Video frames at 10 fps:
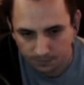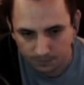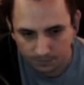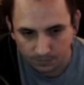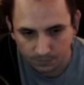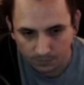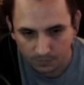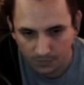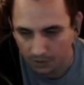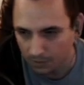All
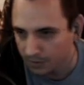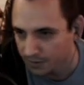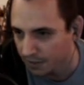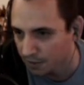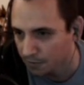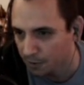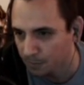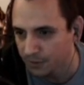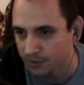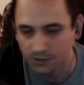right, thank you very
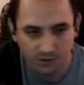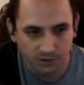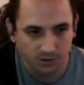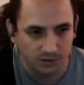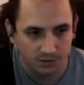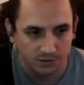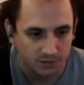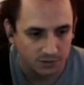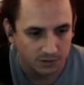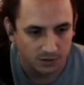much.
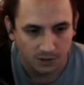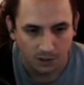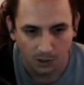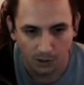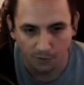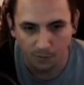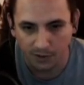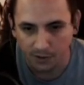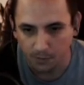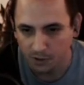Hello,
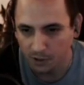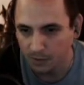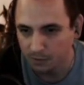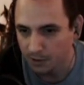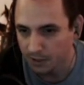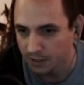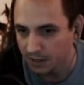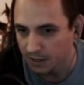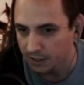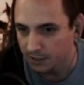everybody. We're going to be running
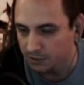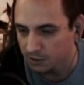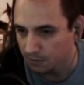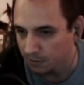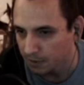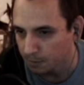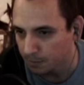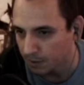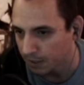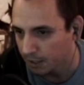Shovel Knight
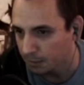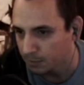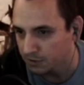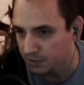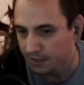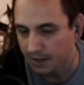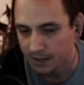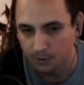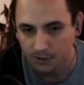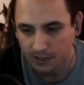any percent
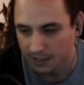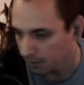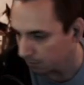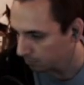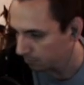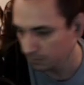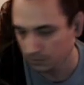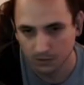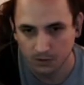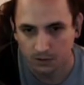category today.
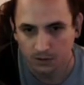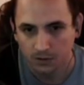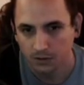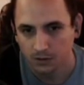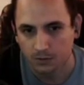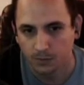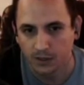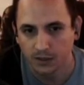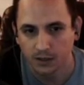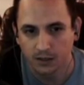Let me
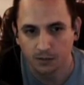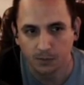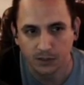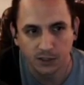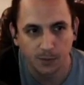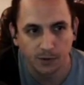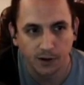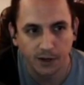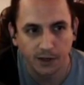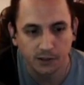get my timer
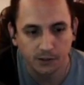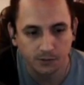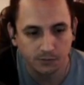ready here.